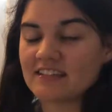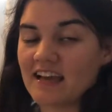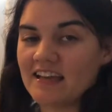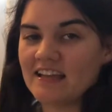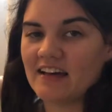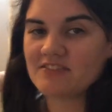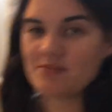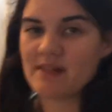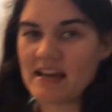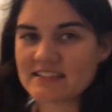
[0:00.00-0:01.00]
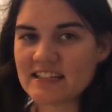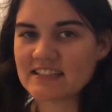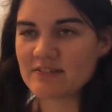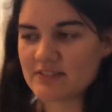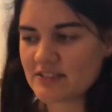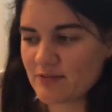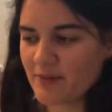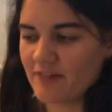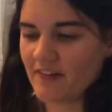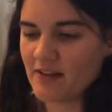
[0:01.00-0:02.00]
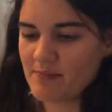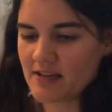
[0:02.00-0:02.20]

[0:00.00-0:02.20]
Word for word: So yeah, he loved gymnastics. It was super funny